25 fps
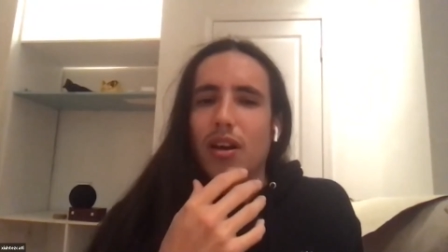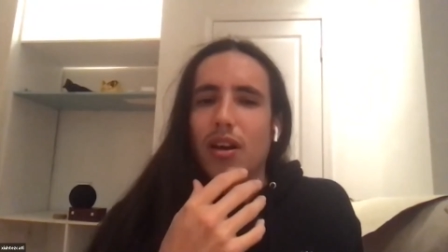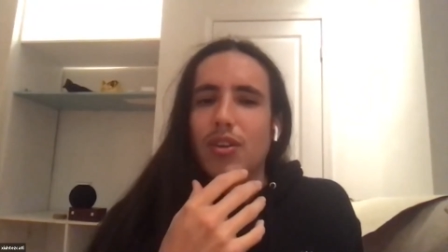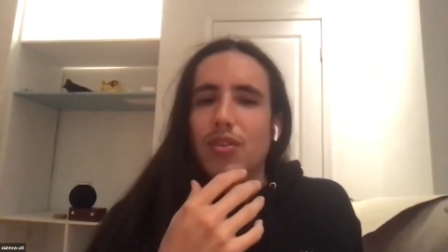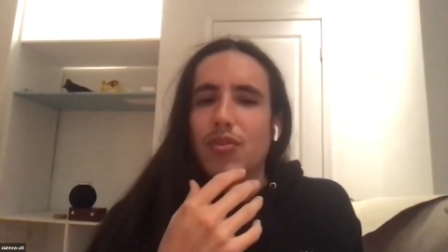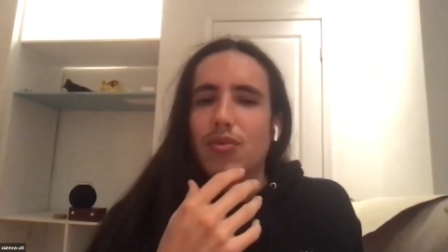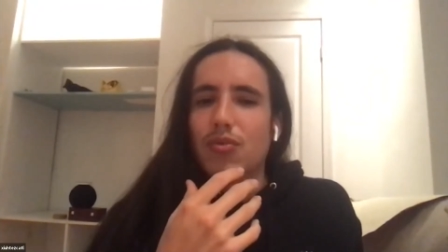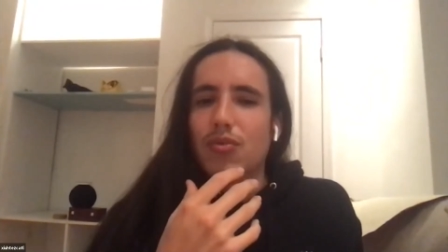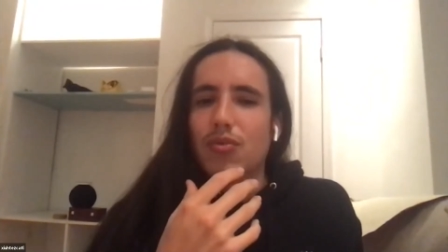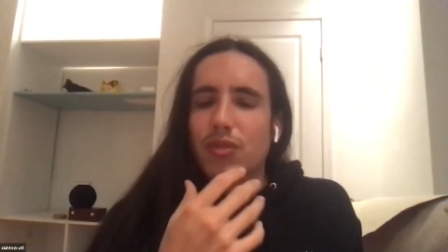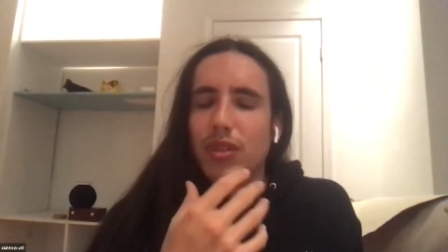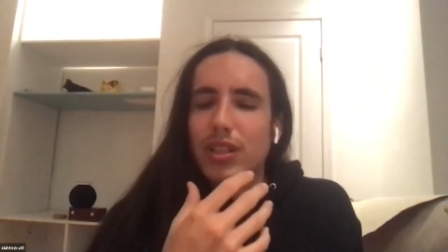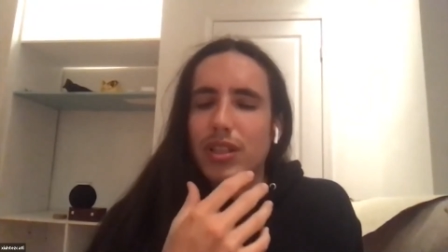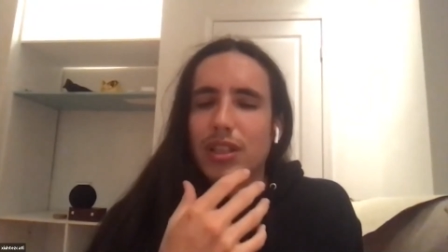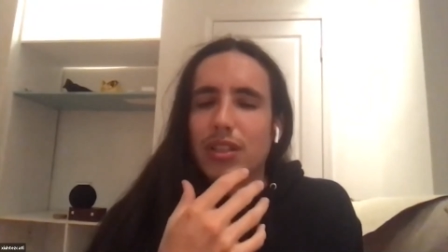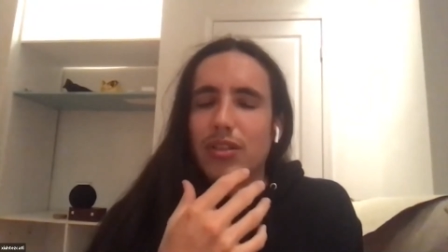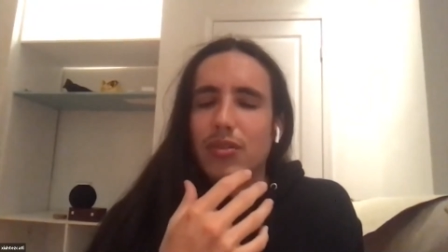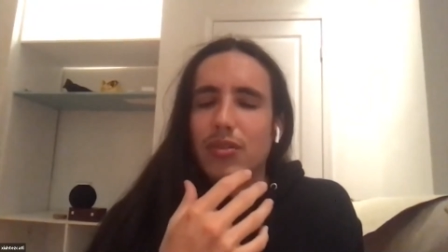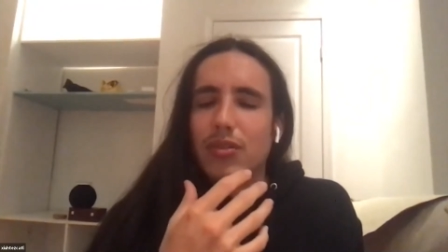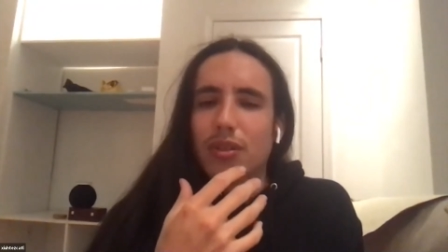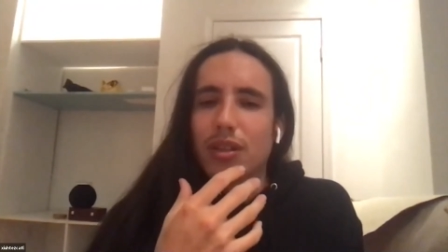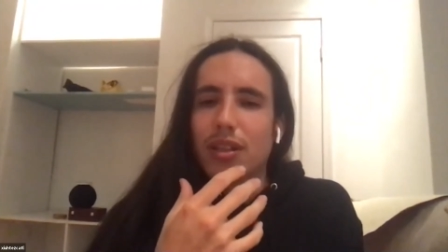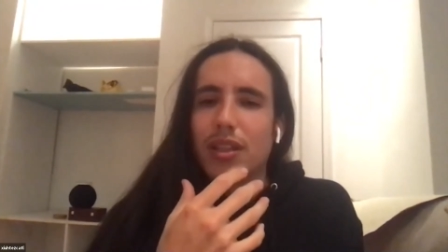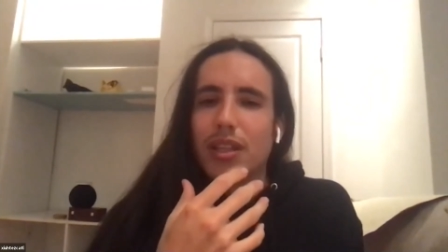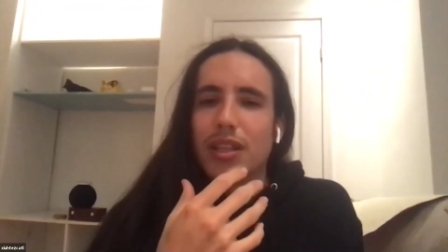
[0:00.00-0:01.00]
are you really
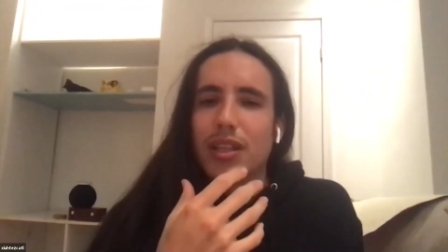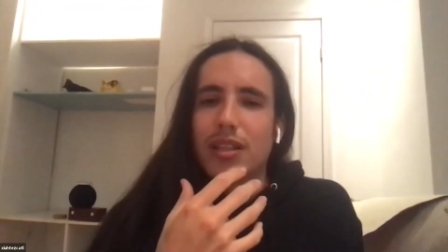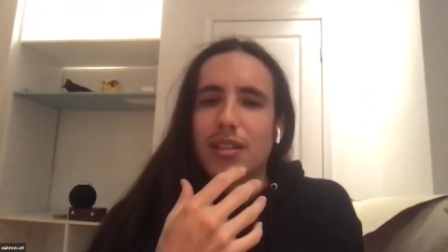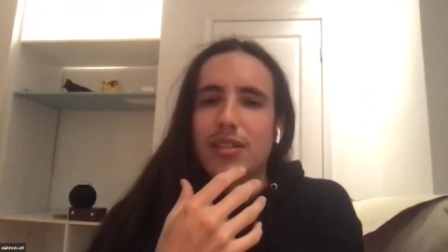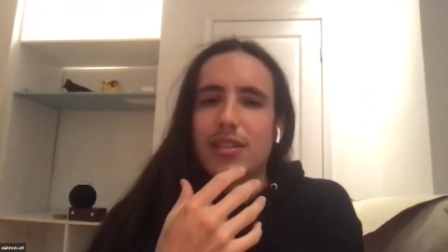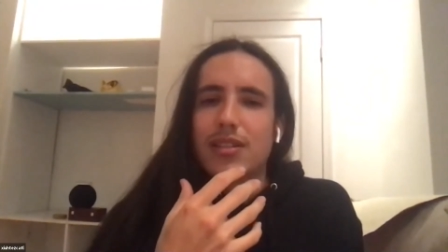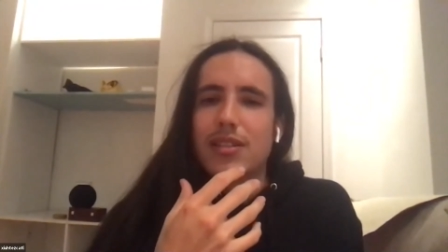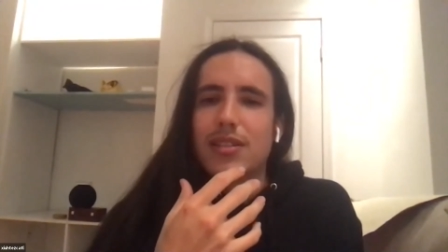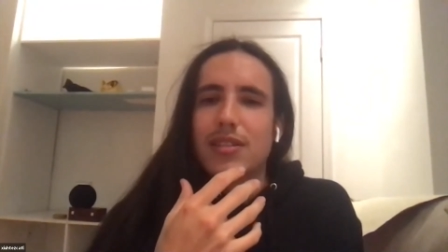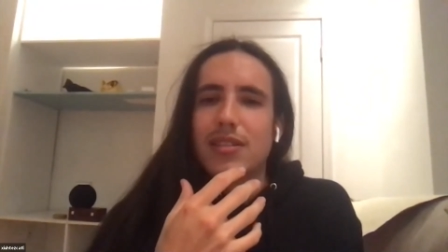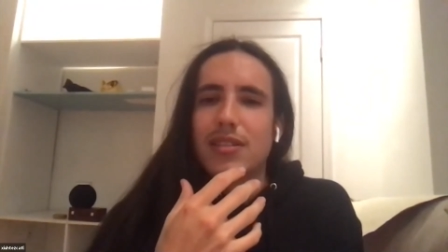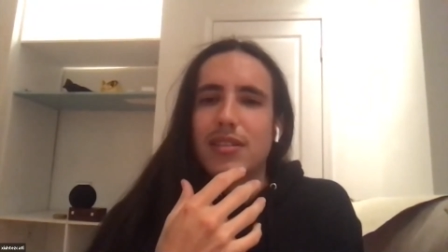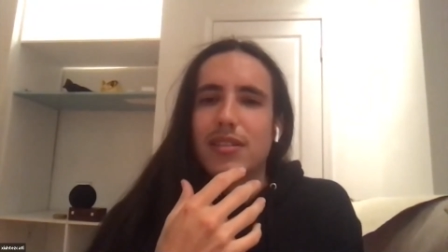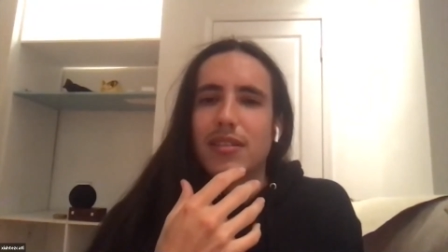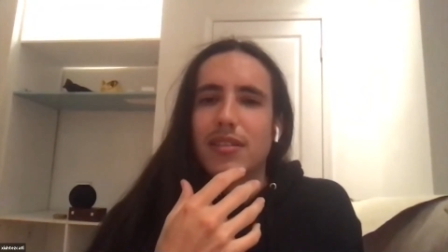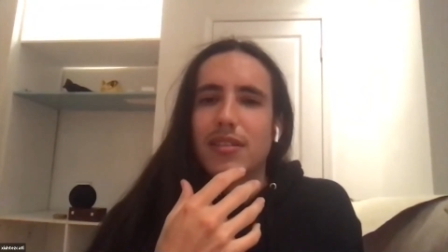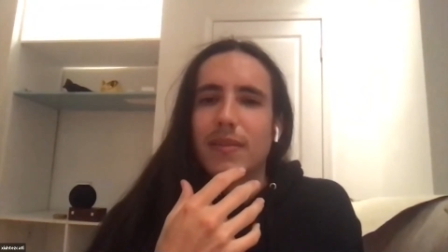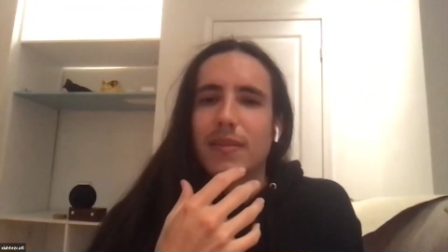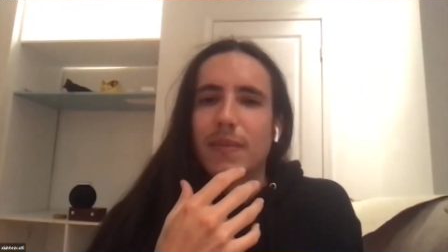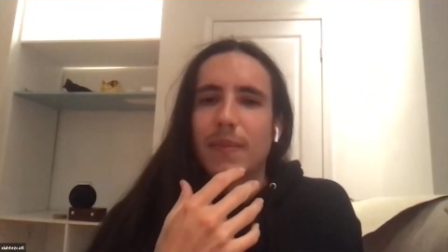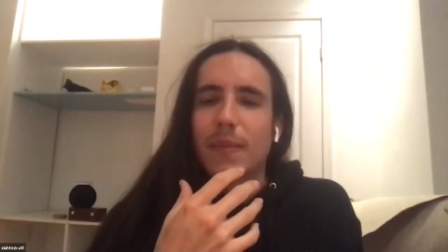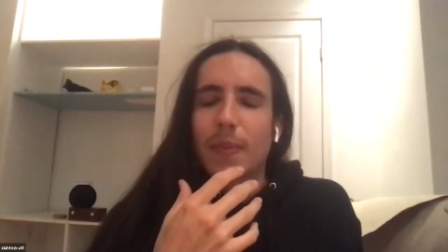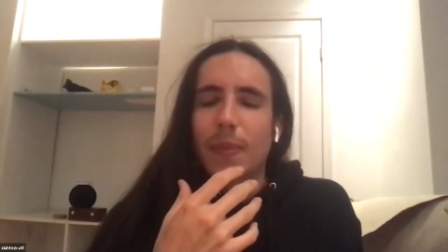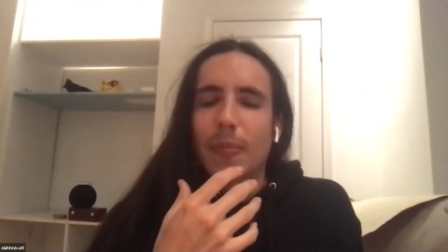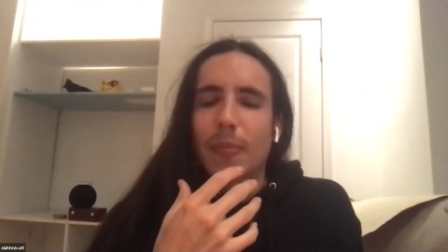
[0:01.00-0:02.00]
doing this
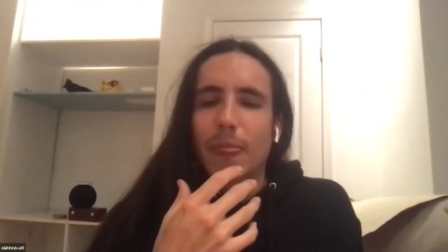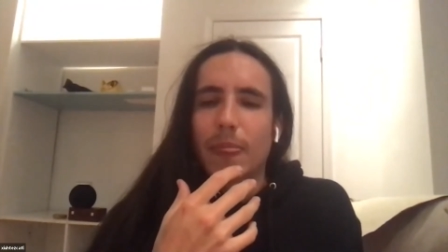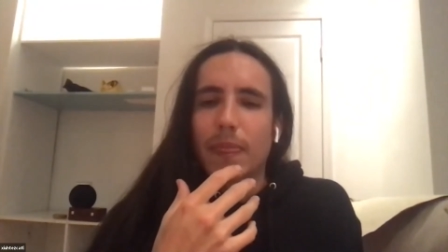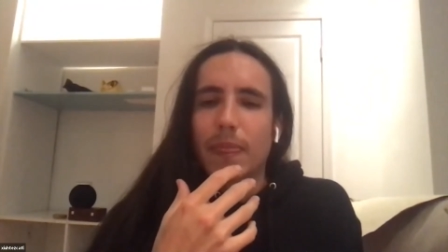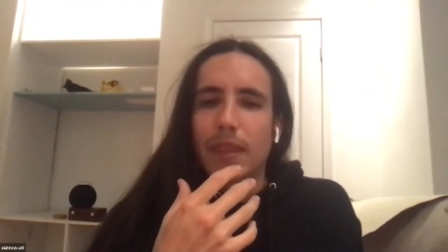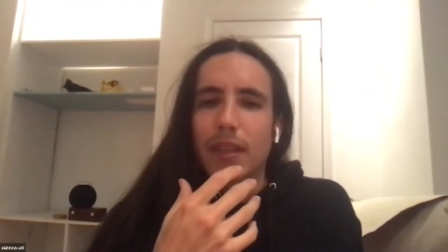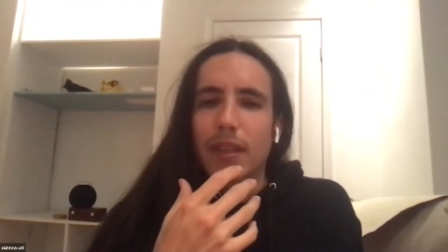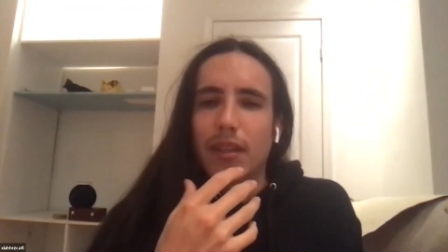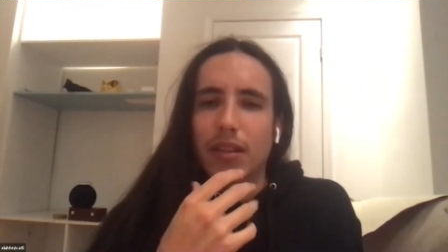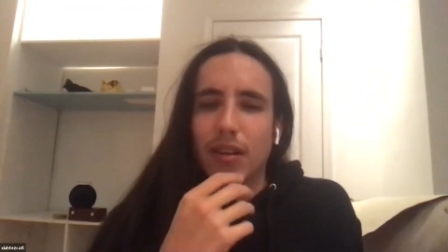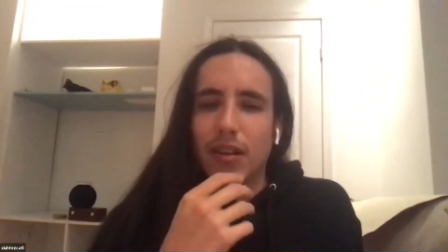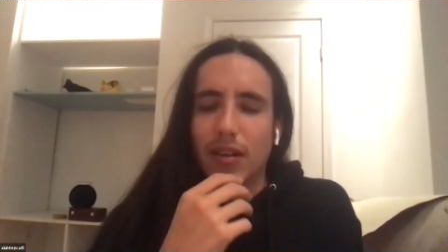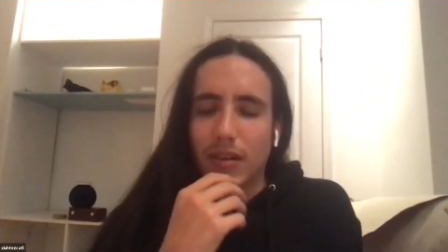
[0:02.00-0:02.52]
you